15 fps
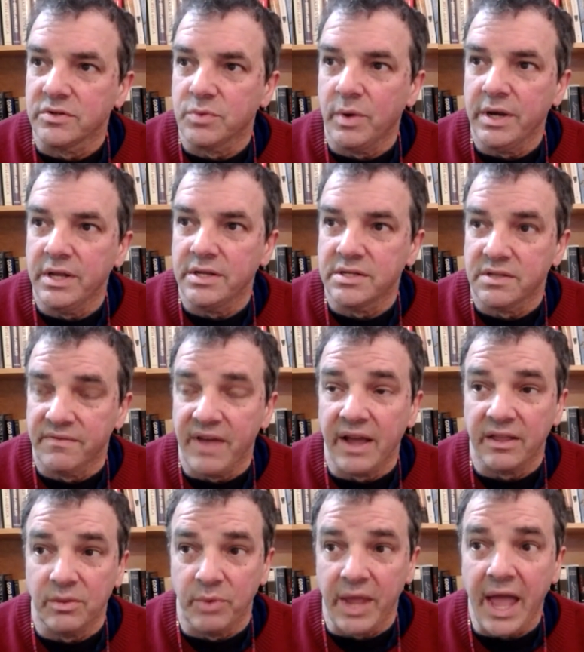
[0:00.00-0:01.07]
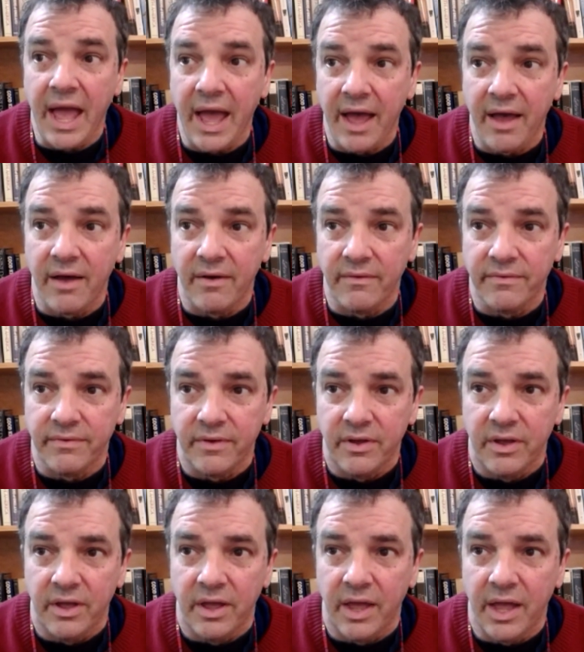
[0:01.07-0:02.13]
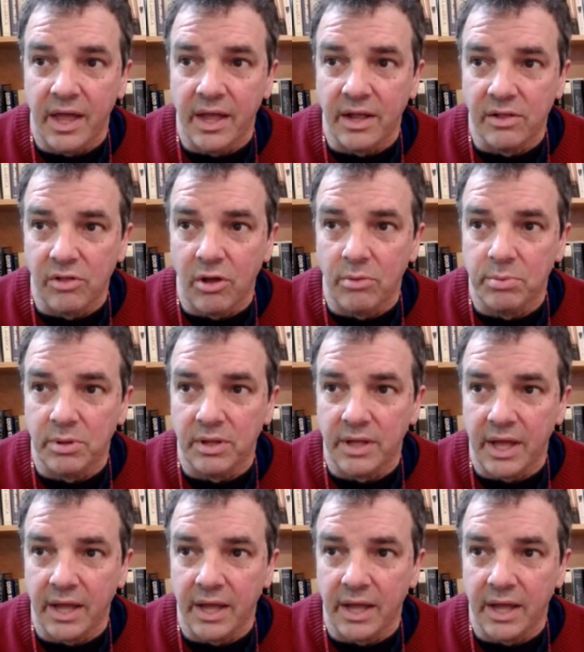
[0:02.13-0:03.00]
One is the fact that we have a global